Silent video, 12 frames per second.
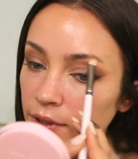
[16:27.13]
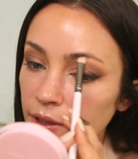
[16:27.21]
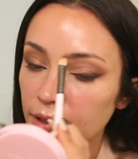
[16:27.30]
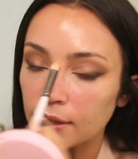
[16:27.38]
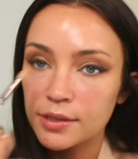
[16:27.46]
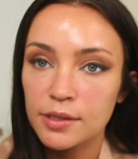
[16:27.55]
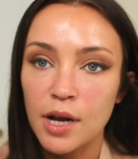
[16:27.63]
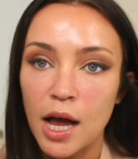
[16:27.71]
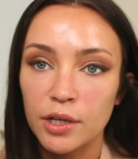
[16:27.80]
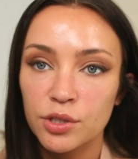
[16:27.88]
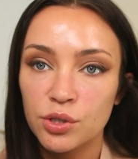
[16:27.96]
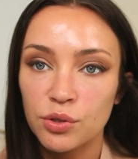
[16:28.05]
and it's
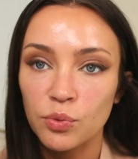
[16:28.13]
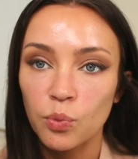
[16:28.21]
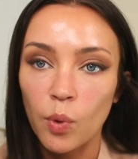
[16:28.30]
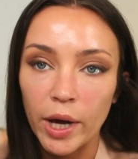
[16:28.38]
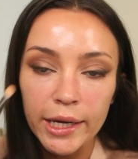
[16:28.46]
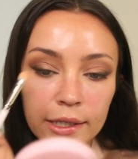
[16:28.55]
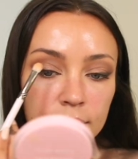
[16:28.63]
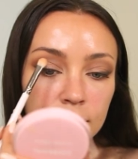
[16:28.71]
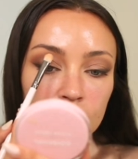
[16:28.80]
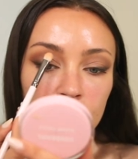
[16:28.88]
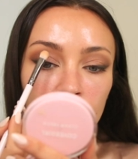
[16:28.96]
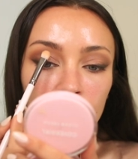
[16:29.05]
not too
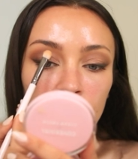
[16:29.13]
white.